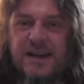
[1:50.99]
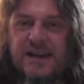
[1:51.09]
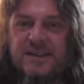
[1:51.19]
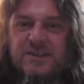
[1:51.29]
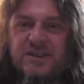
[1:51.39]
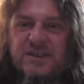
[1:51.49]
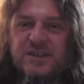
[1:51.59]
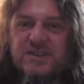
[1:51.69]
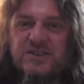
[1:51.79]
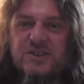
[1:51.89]
and
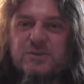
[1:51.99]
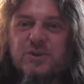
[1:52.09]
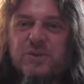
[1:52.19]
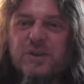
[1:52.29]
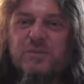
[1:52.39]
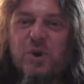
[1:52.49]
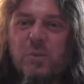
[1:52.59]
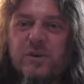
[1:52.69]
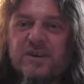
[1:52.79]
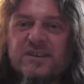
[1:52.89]
it seems only
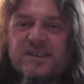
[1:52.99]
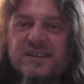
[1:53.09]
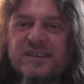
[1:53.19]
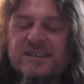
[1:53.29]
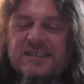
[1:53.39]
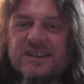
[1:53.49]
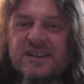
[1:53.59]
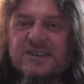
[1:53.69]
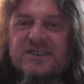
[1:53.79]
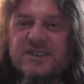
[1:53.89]
appropriate
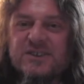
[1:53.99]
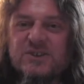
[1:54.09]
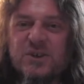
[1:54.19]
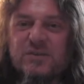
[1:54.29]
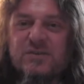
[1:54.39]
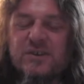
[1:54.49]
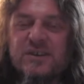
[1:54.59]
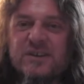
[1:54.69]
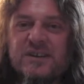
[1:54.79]
that I start off